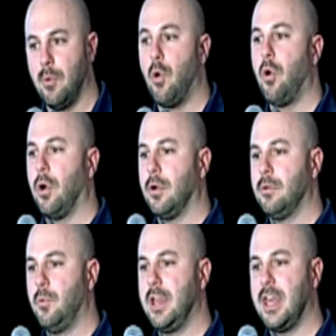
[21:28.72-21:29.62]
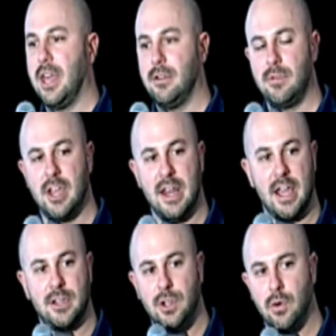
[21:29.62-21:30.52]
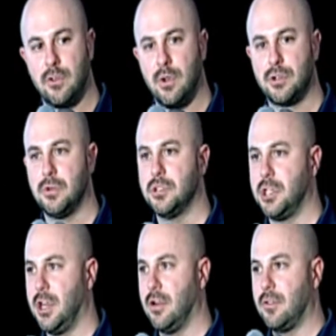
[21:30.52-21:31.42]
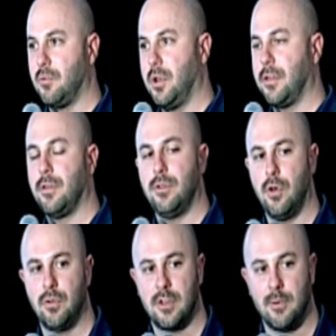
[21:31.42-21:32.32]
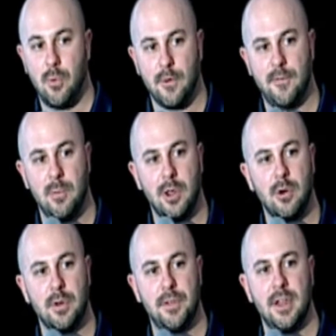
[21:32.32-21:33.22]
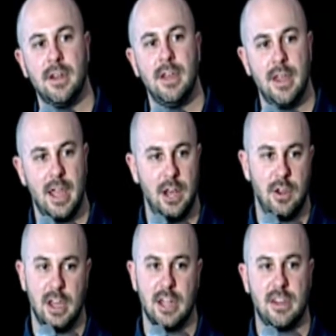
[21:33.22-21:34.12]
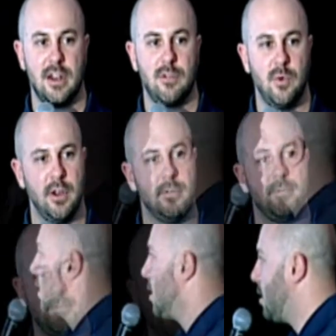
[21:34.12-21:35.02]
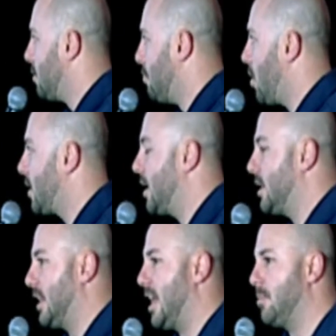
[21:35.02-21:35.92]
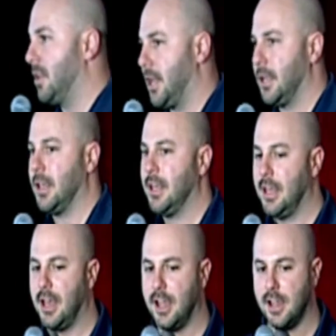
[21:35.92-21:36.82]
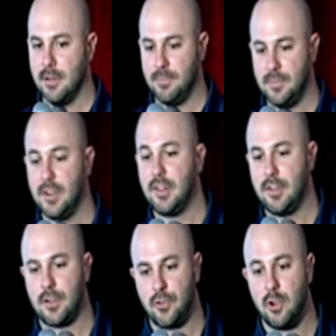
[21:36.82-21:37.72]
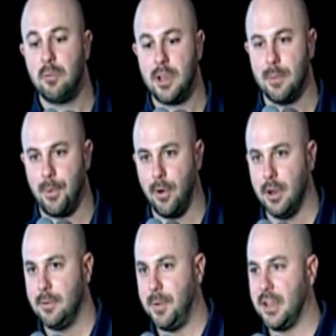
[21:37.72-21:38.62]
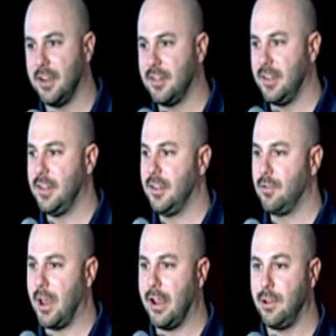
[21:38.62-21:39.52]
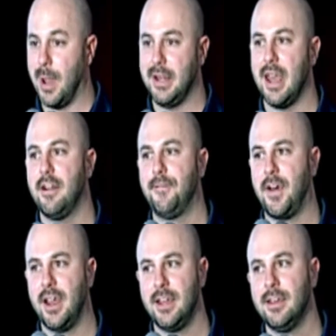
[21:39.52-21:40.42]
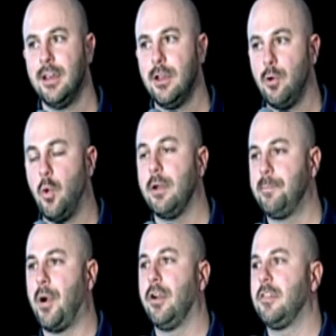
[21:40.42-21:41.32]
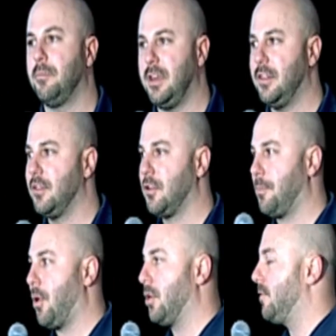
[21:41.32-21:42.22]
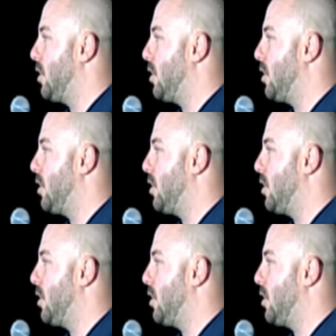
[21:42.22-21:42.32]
Or we can connect your structural engineers with those that are more familiar with it, and you can get that as well. Marking and labeling. This is extremely important because this is how you identify what parts and pieces are part of the